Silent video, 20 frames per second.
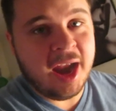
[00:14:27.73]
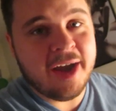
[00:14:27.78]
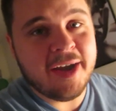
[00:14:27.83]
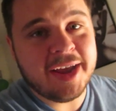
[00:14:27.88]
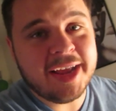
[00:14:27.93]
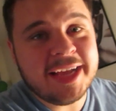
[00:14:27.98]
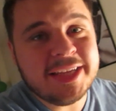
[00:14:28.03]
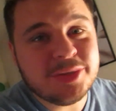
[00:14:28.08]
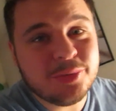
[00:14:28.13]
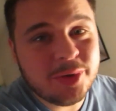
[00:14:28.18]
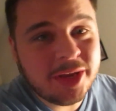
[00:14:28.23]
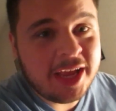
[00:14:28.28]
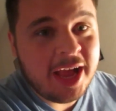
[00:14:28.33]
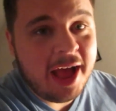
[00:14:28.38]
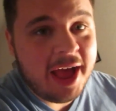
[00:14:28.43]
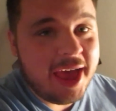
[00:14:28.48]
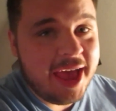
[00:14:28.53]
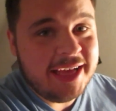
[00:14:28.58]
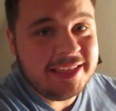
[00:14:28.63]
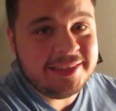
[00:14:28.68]
All right, guys, we
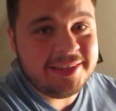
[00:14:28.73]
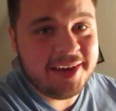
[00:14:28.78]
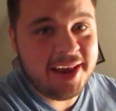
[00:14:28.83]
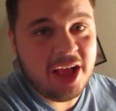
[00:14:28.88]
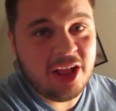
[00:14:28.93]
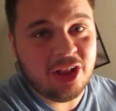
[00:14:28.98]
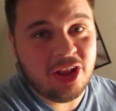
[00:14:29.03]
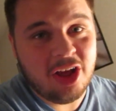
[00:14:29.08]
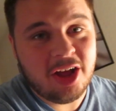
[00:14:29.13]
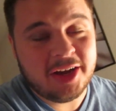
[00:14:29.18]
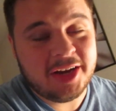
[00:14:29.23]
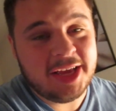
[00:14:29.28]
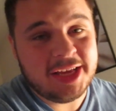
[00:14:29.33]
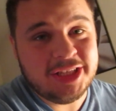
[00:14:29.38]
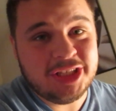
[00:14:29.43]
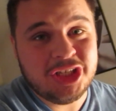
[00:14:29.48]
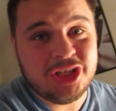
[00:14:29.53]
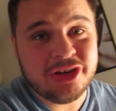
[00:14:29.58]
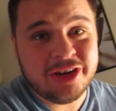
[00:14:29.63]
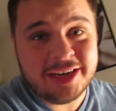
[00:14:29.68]
got S N L on.
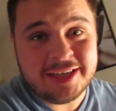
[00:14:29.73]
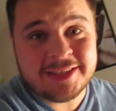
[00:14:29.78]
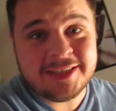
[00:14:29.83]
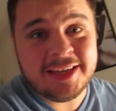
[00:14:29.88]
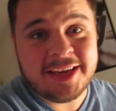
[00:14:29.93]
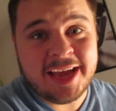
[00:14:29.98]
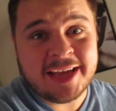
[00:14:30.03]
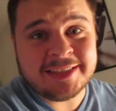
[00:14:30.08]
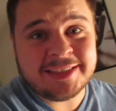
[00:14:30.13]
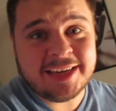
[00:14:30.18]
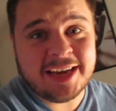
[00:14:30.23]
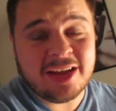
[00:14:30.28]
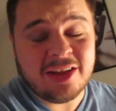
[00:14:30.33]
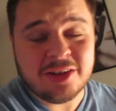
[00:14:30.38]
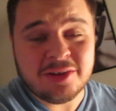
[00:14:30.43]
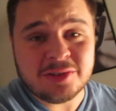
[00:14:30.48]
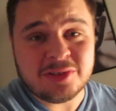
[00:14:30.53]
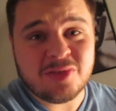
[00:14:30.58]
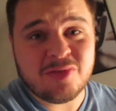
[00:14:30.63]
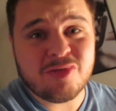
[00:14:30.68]
Did you guys see S N L?
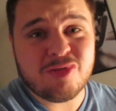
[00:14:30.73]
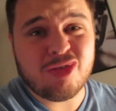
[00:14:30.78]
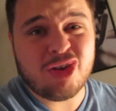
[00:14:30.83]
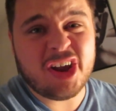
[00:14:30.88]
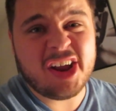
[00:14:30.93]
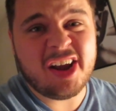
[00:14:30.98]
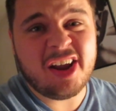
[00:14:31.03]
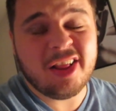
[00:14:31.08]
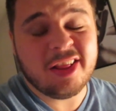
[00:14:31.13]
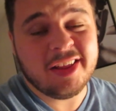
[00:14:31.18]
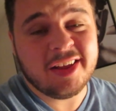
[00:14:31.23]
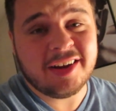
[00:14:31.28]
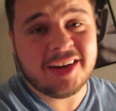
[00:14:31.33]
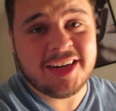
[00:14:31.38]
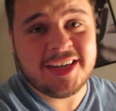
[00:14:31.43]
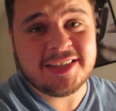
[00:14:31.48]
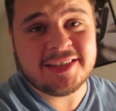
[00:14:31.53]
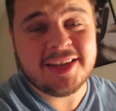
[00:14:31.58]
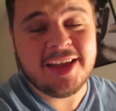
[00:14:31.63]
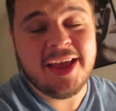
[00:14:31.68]
It was freaking
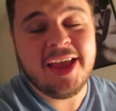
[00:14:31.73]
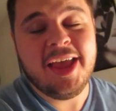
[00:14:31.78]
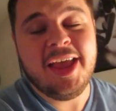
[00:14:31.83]
hilarious.